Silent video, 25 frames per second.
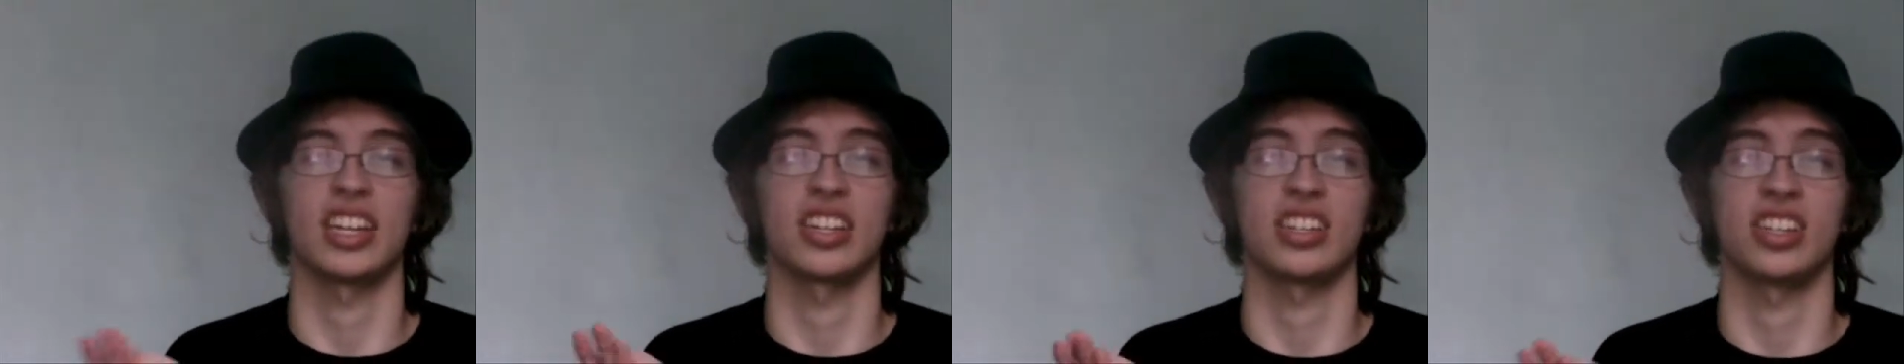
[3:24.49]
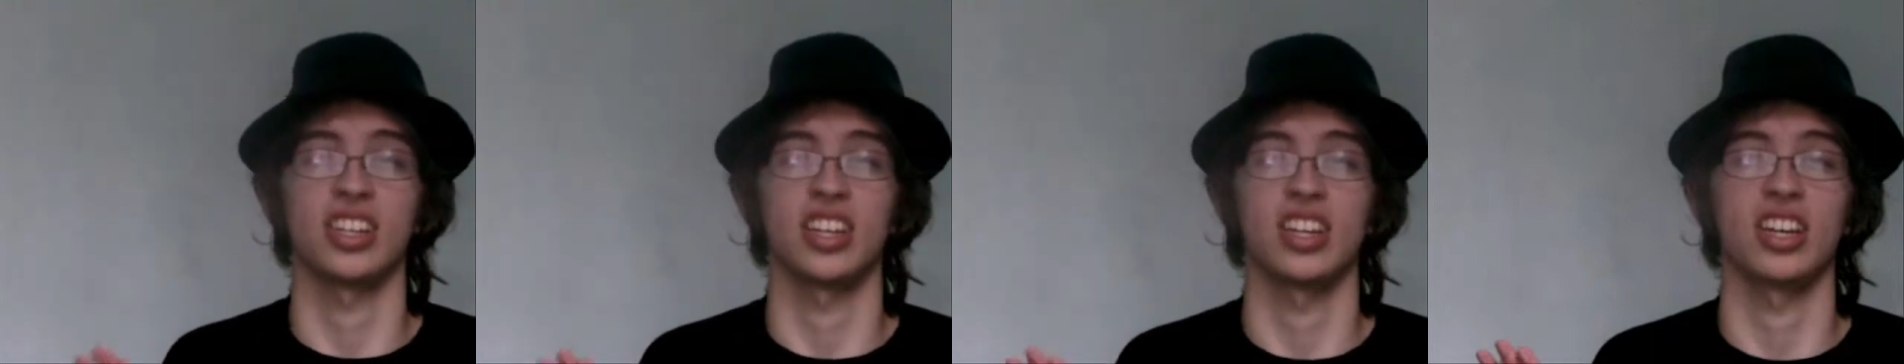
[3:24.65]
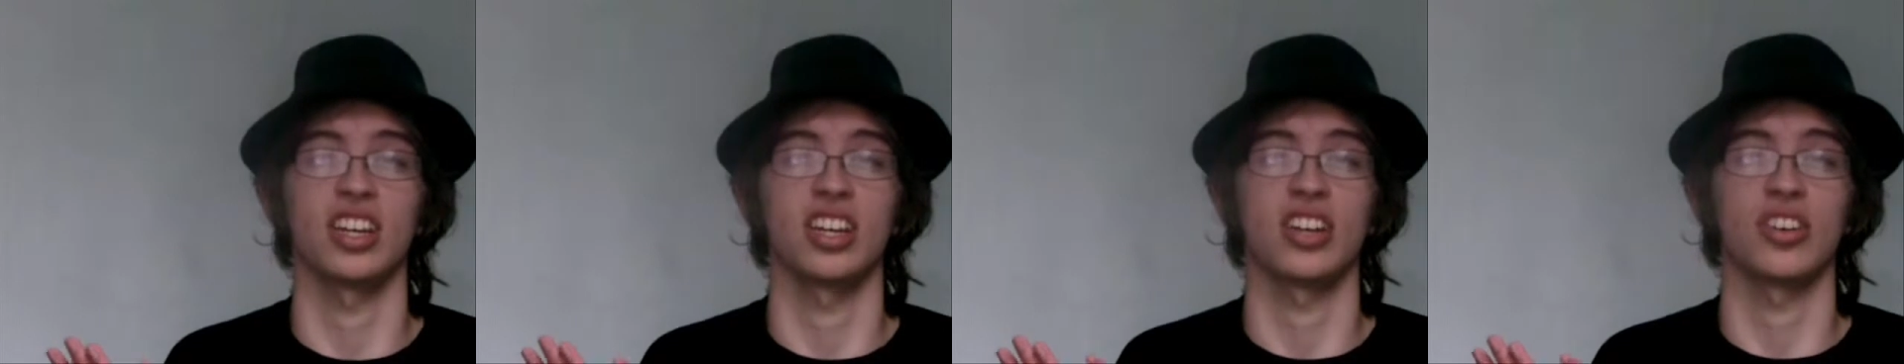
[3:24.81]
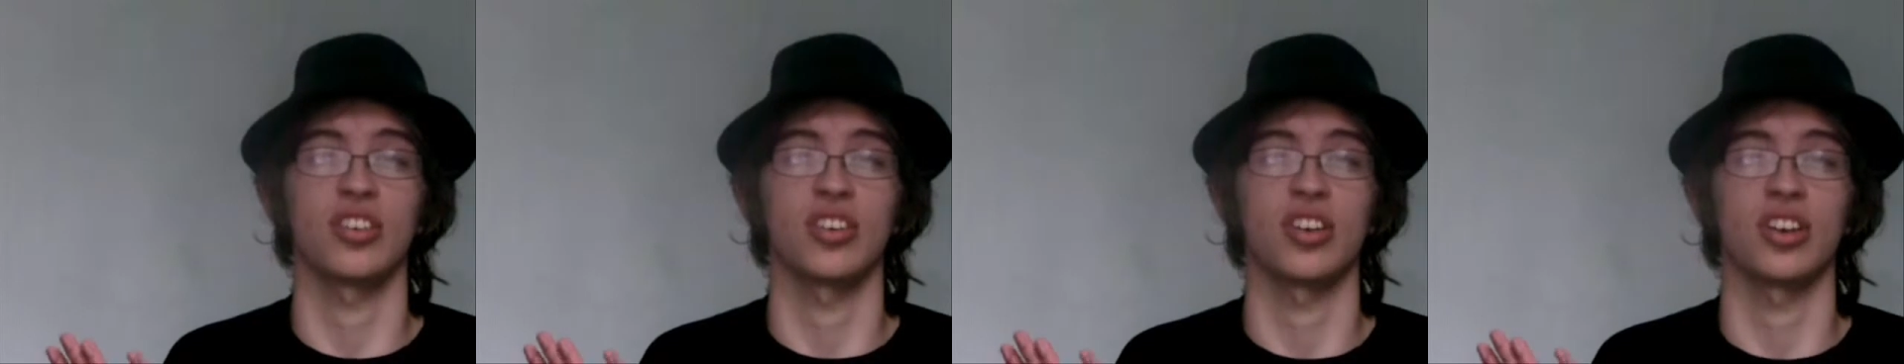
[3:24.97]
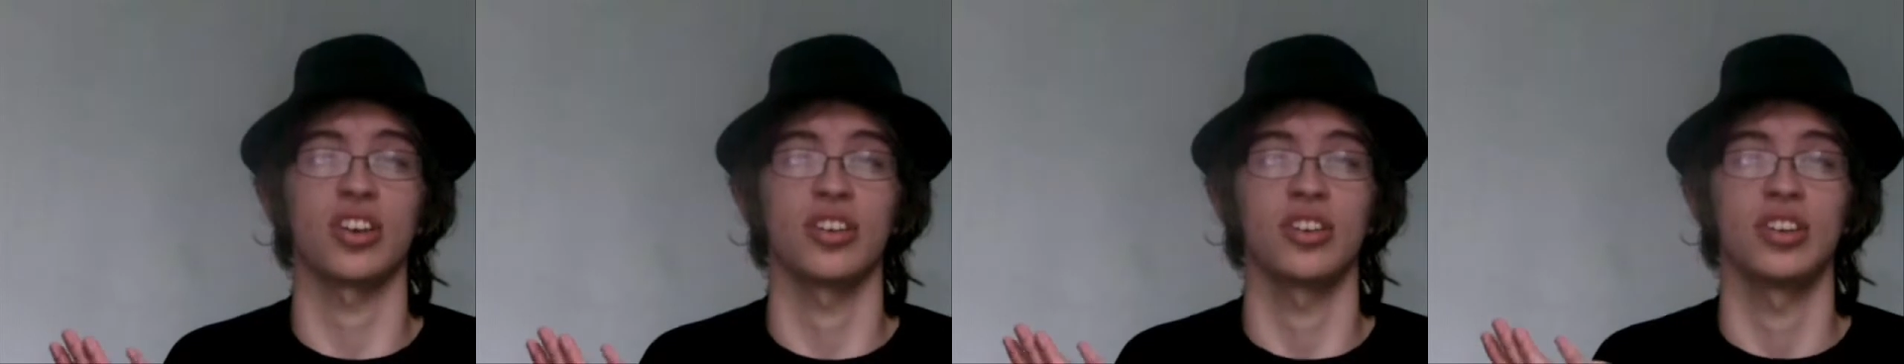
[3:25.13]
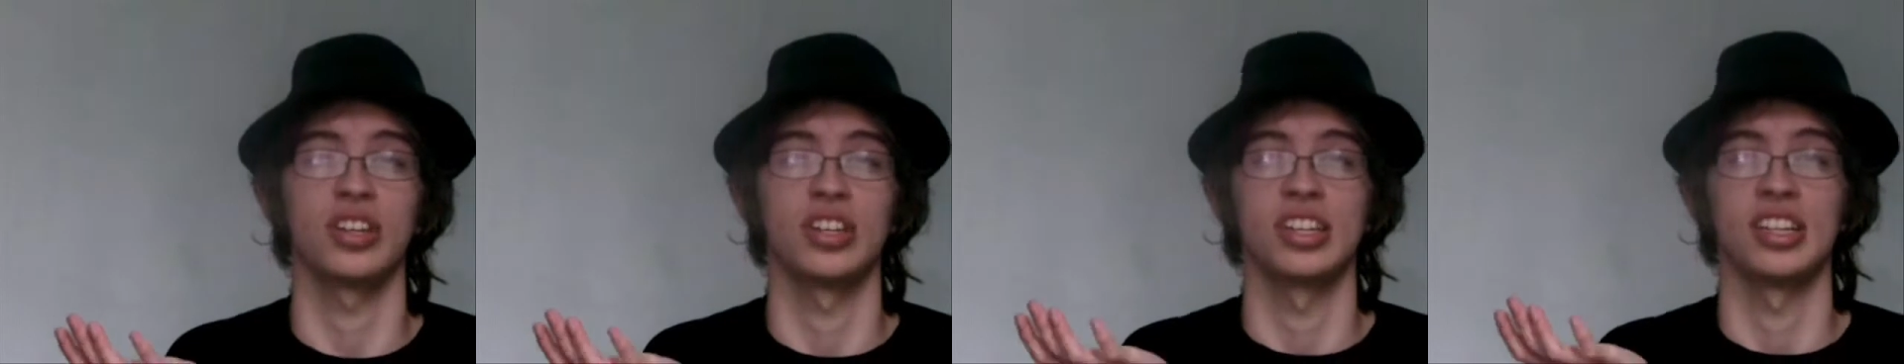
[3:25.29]

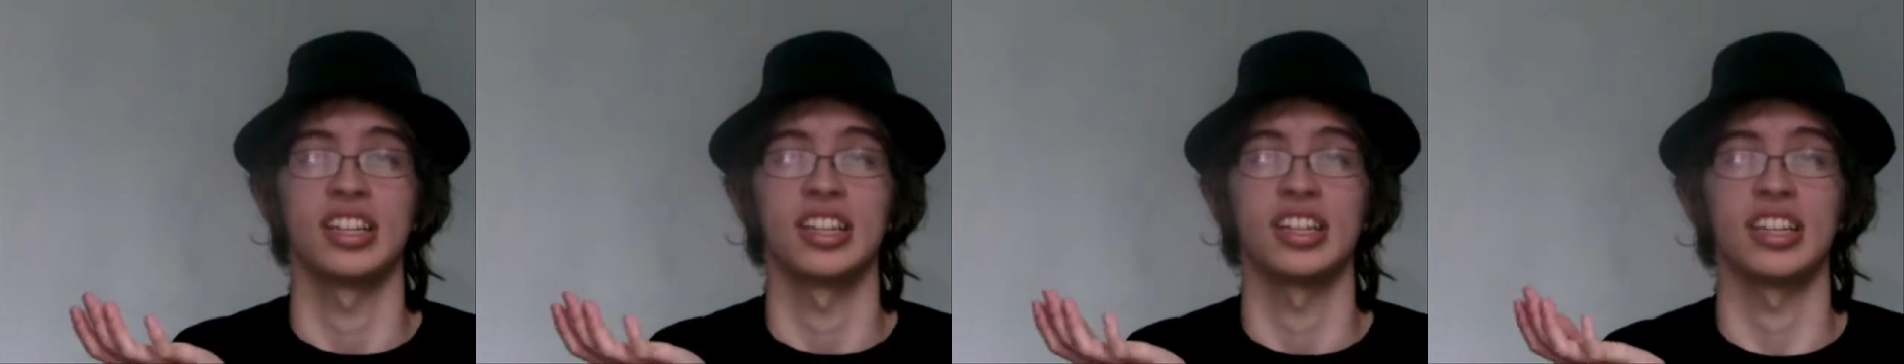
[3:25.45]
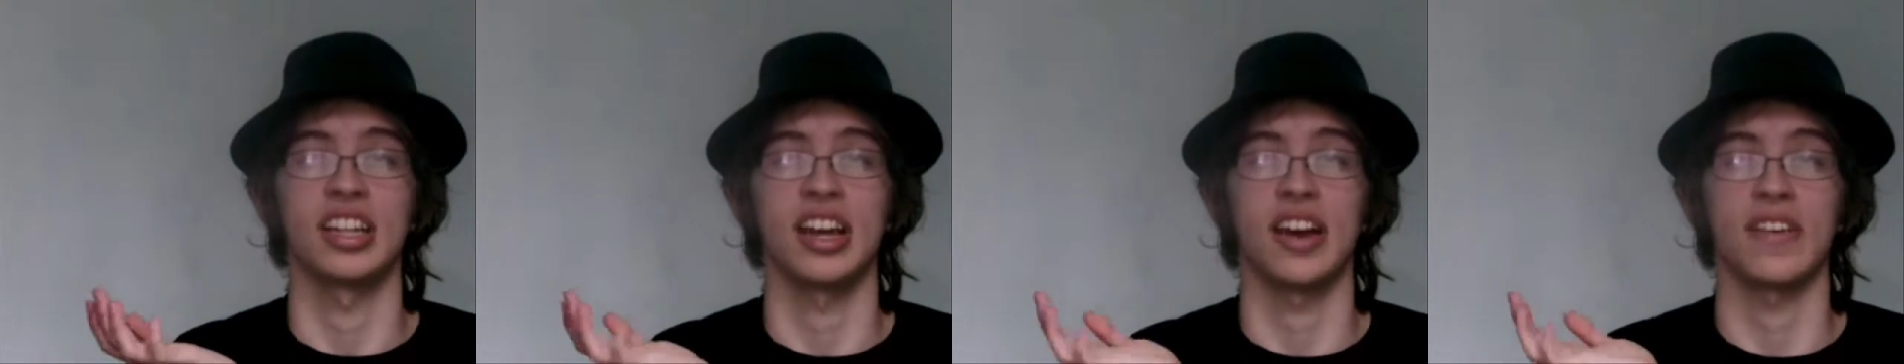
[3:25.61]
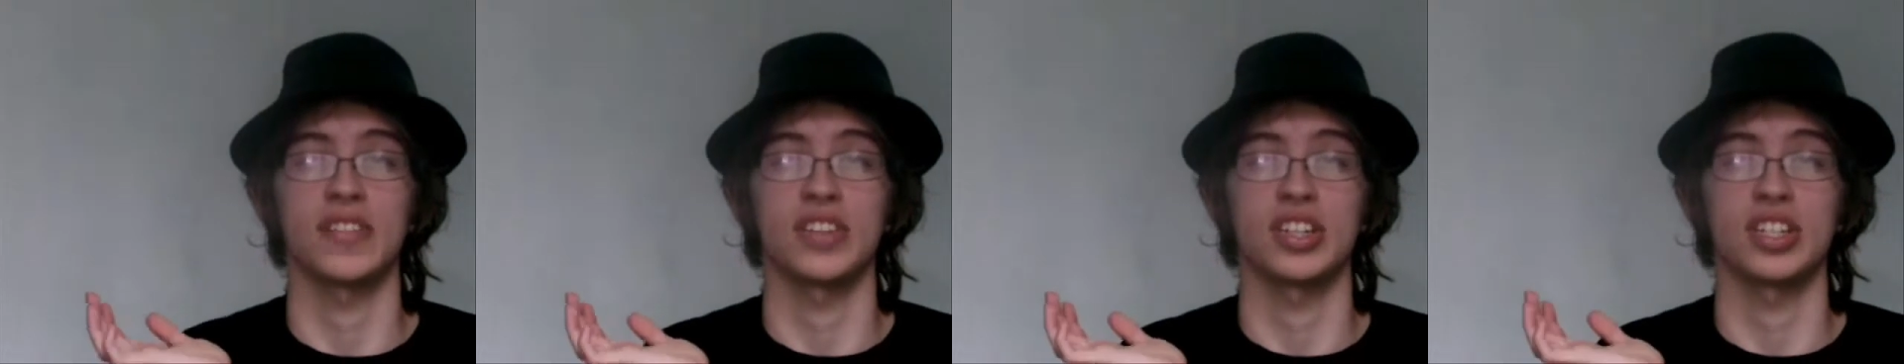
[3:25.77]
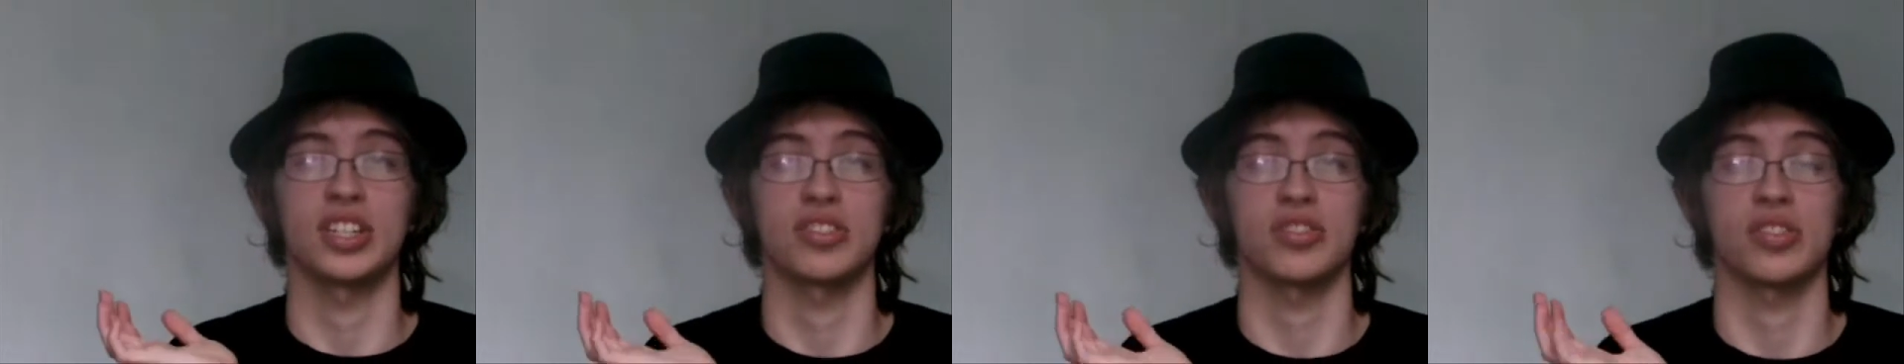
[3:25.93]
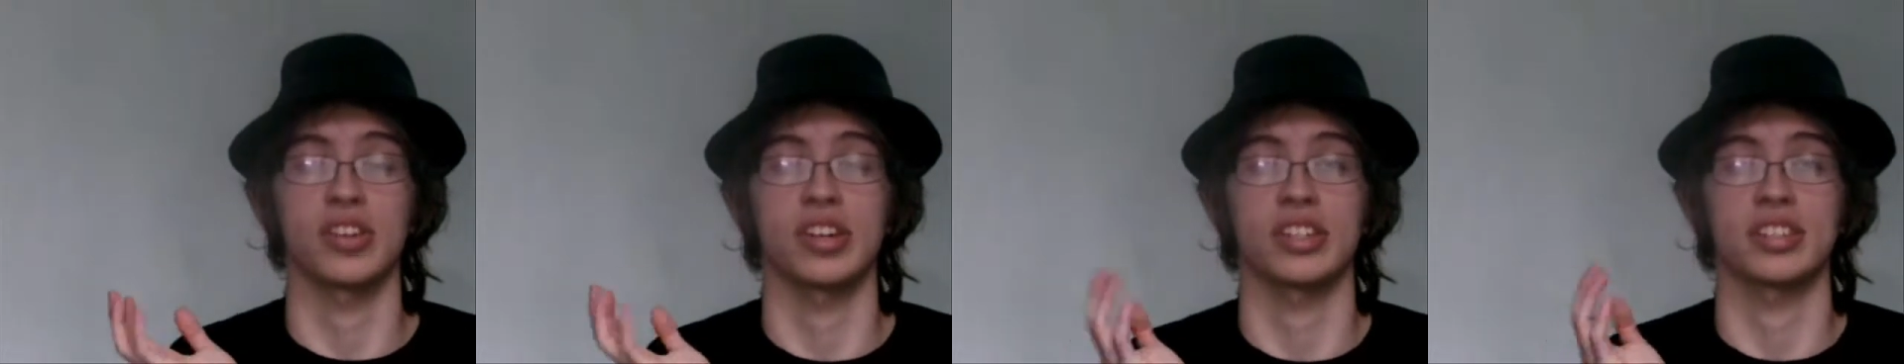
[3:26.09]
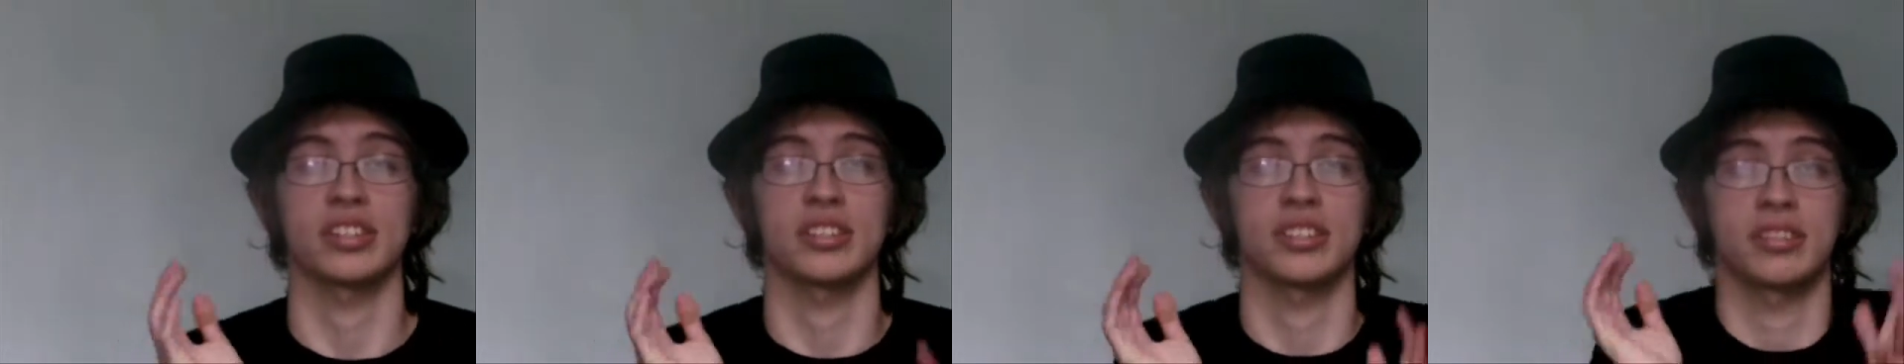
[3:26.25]
anti-hero, love
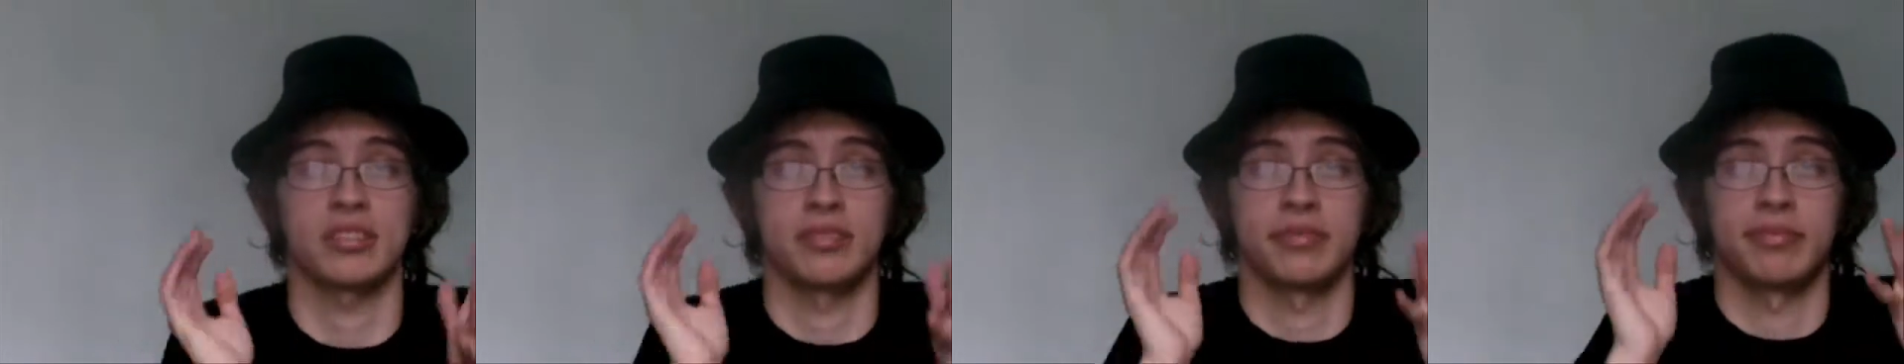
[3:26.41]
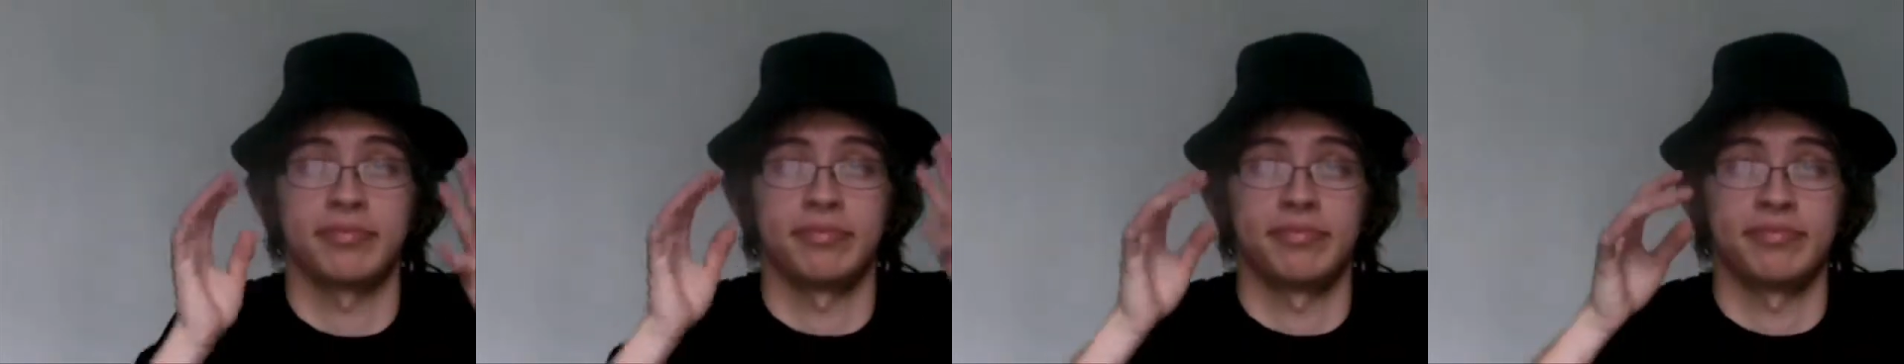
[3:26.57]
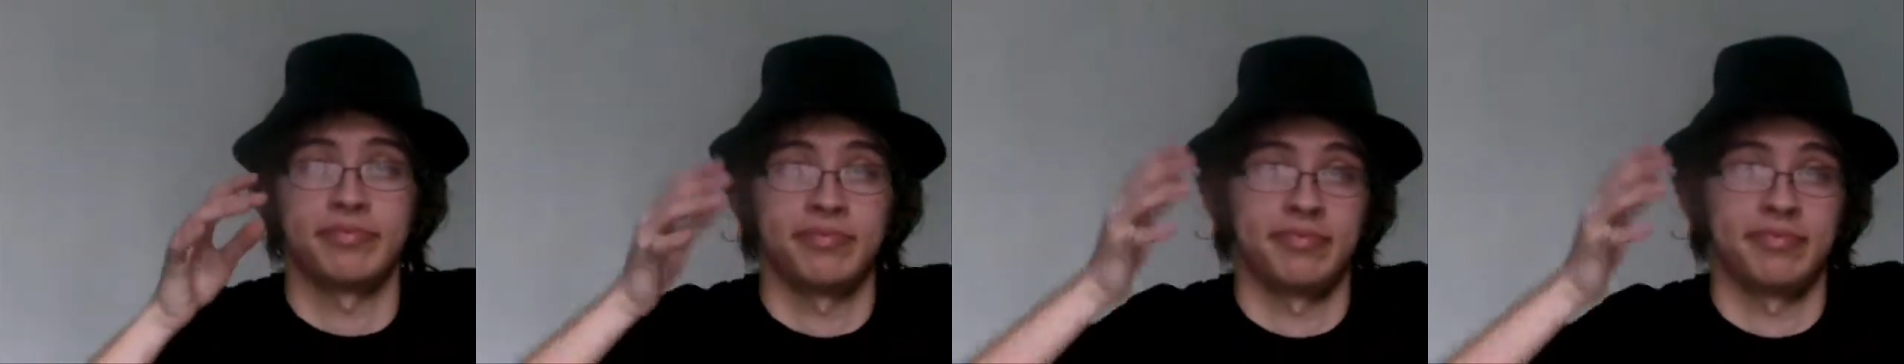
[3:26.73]
interest.